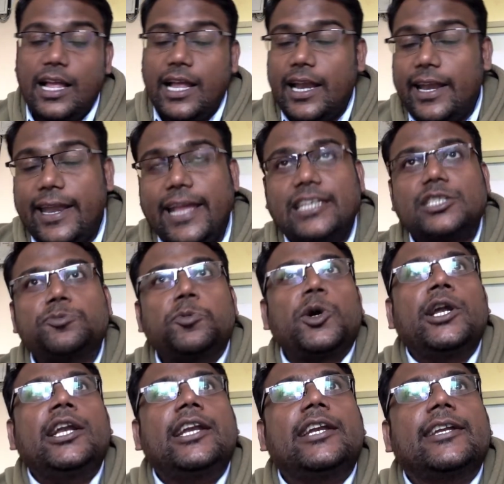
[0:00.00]
Next
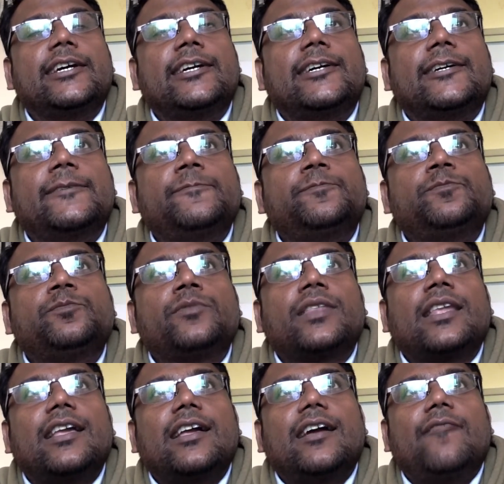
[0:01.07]
point
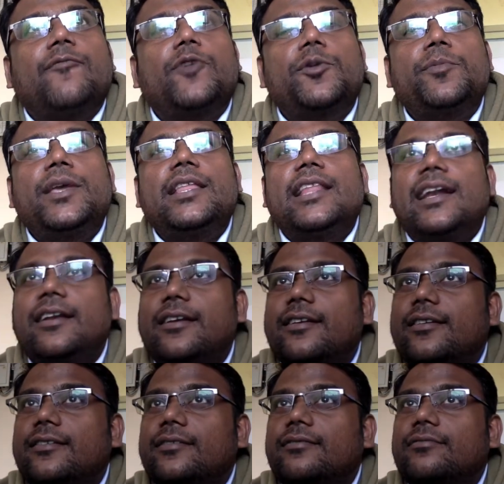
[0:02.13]
would be that
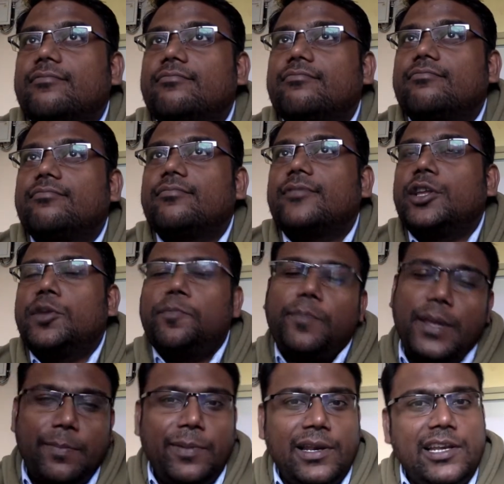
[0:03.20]

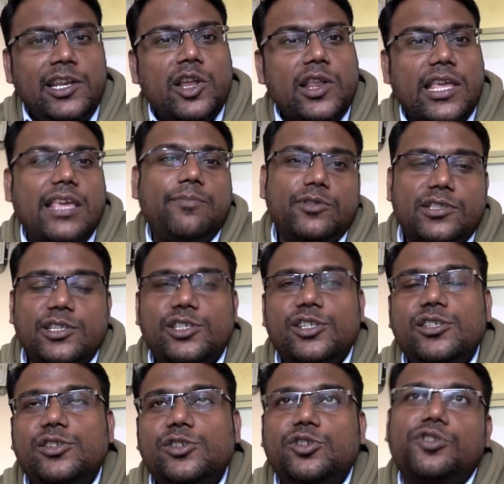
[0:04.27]
people in your key
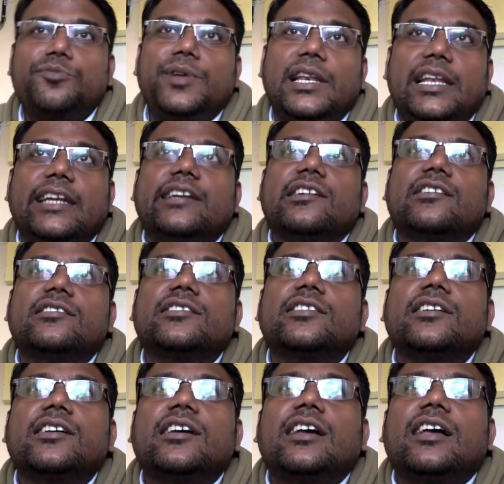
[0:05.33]
positions should be leaders.
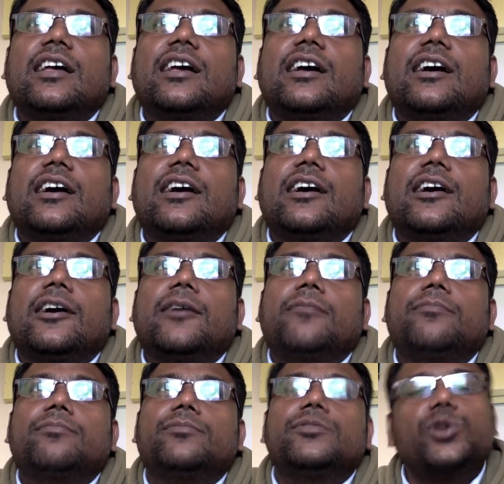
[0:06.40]

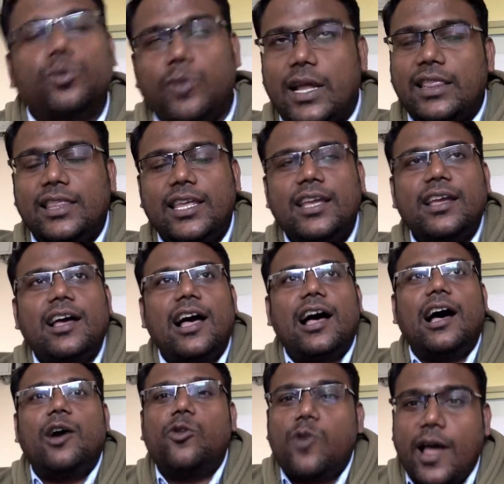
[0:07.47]
So one thing
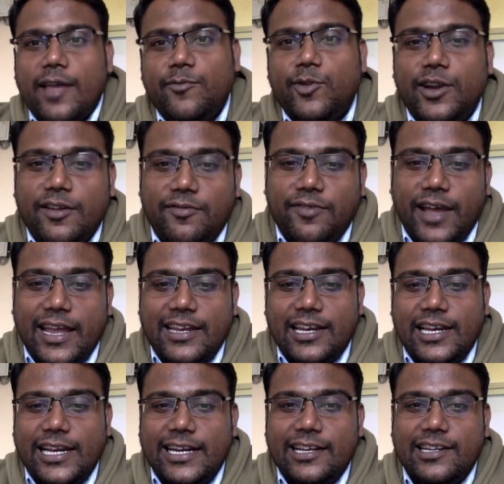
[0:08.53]
how I would define a
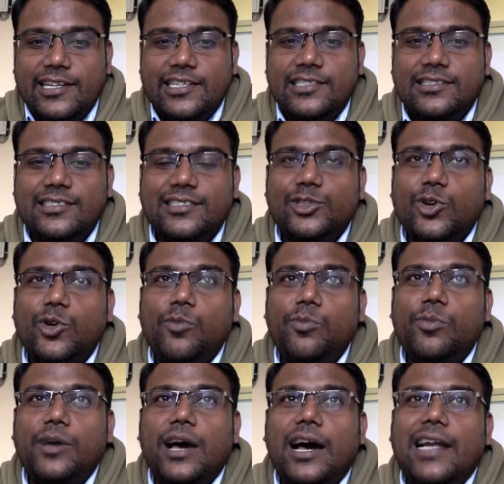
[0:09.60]
leader is,
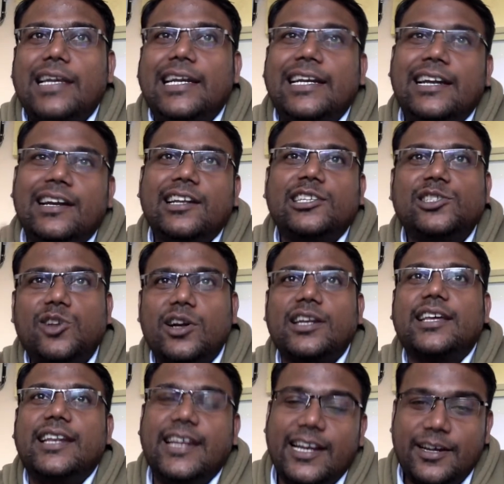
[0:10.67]
so a leader does not
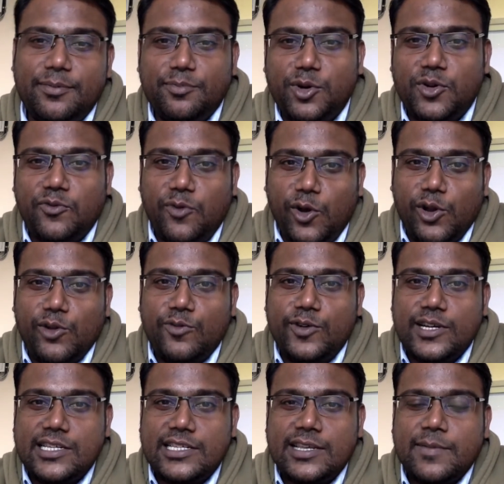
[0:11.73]
create more
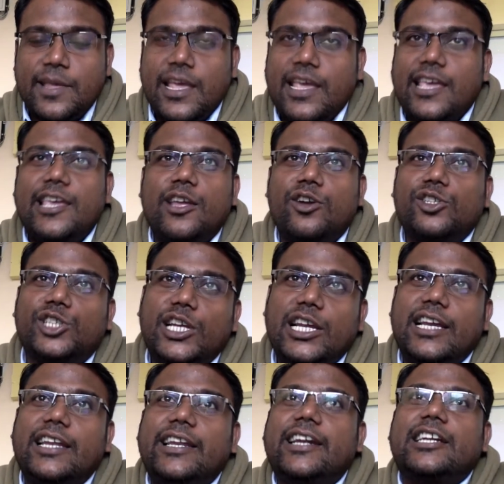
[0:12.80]
followers, he or she
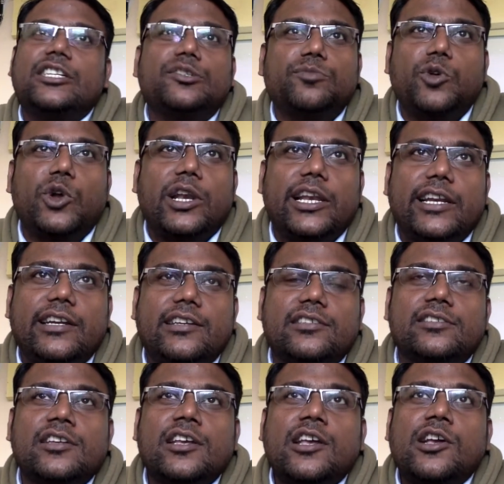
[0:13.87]
creates more leaders.
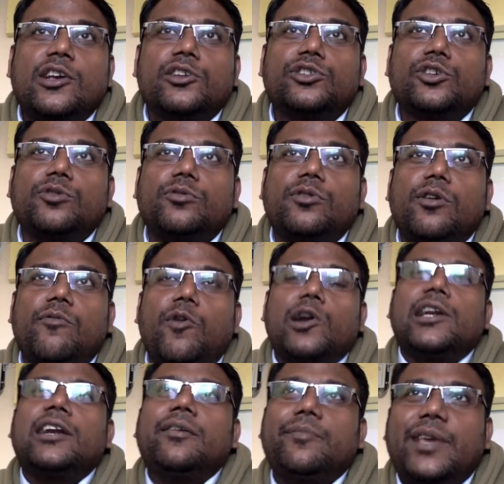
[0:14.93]
So what
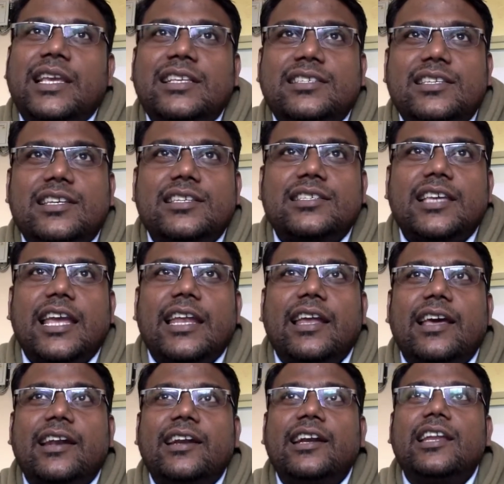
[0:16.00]
it means is,
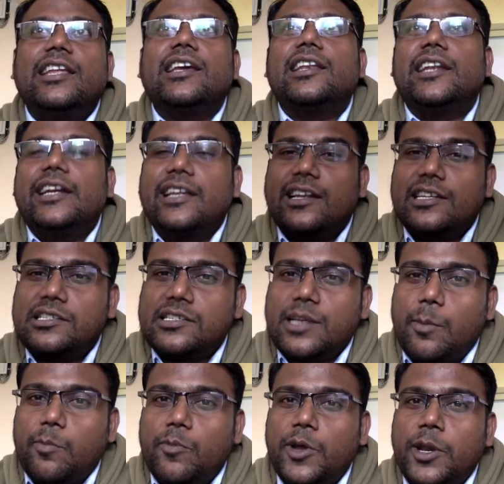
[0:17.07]
inherently a leader is
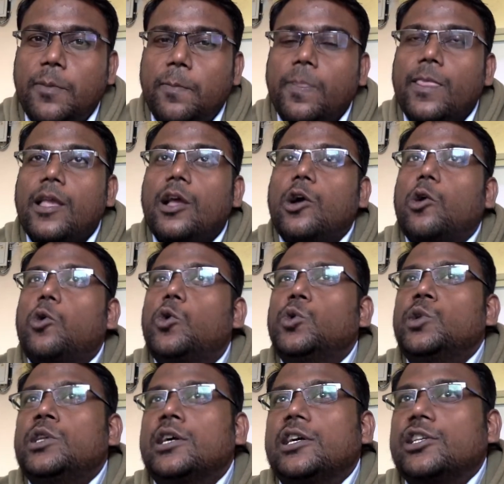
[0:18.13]
someone who
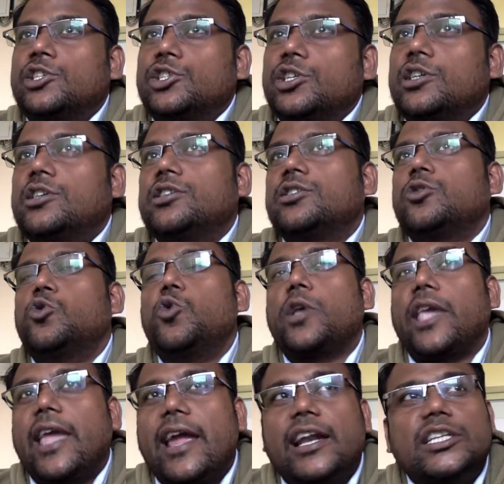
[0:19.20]
nurtures, who
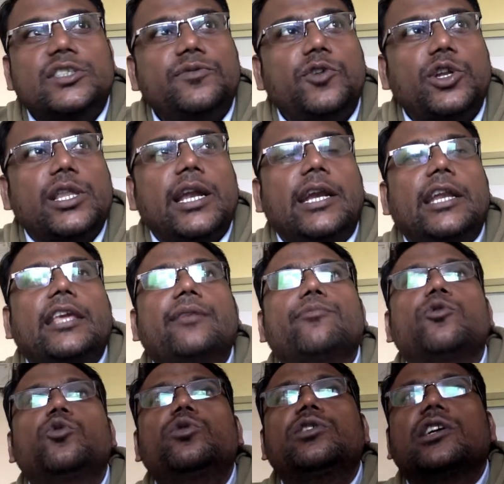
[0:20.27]
cares for their team,
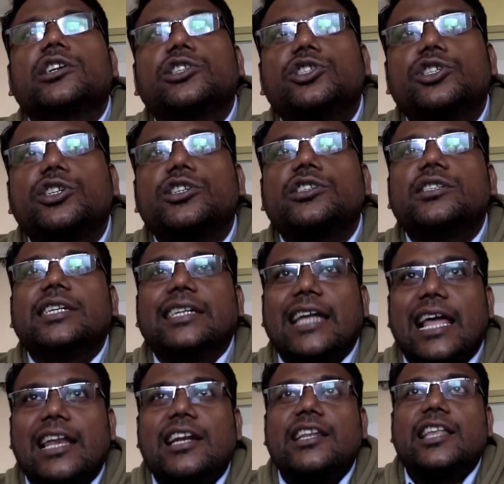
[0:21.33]
who nurtures the
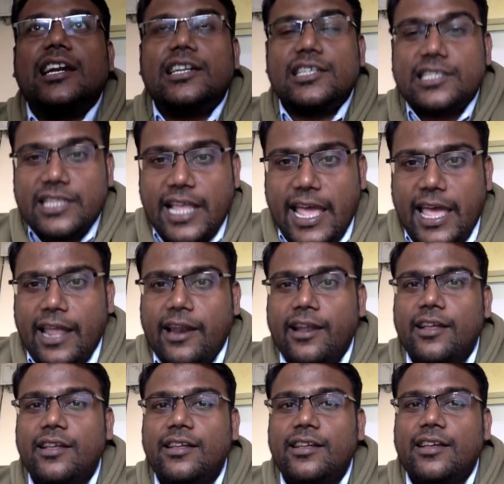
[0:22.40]
talent that is there,
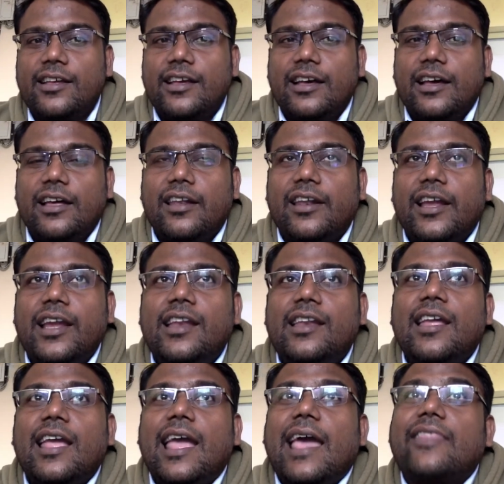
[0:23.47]

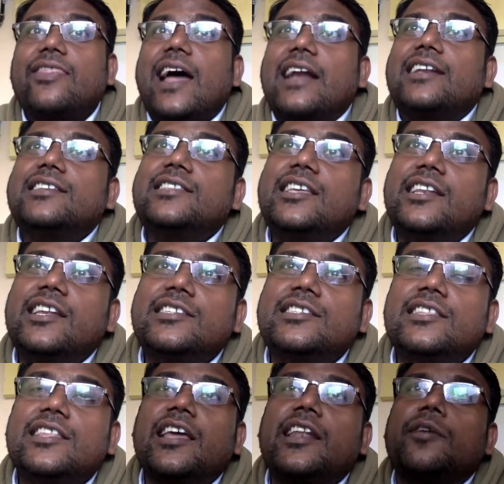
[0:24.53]
right? And that is the reason
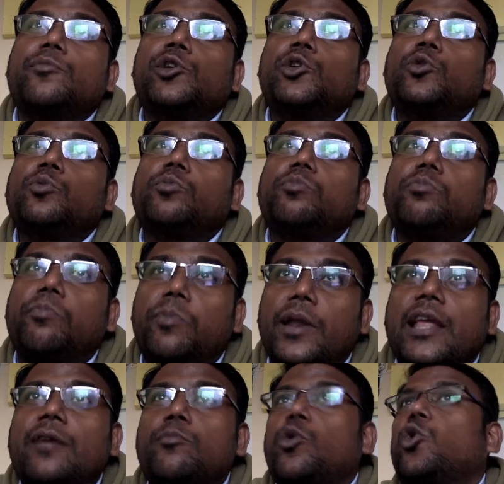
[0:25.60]
they are able to
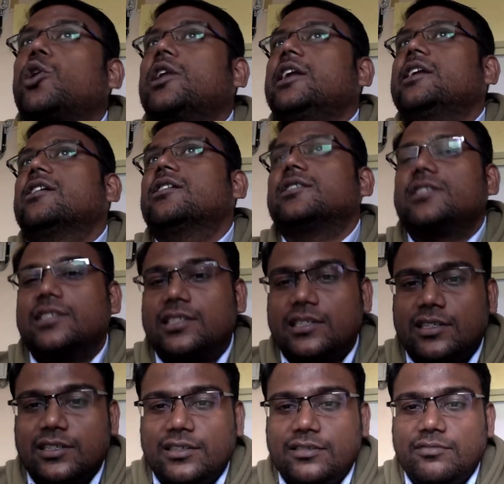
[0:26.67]
bring more leaders,
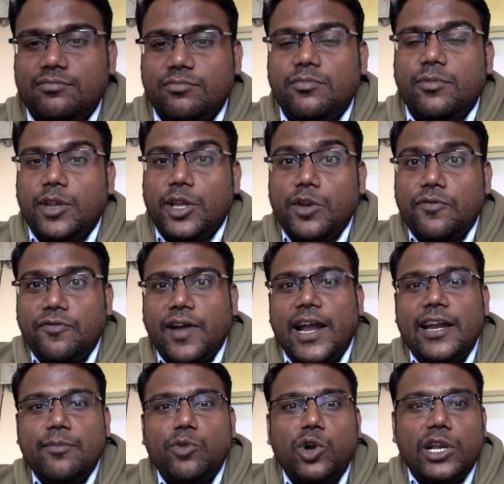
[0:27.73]

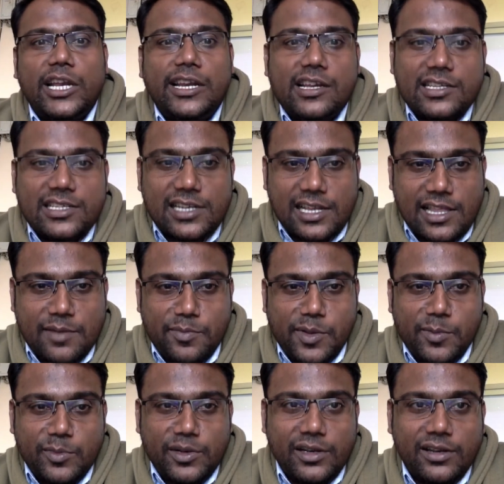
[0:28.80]
find more leaders in other people.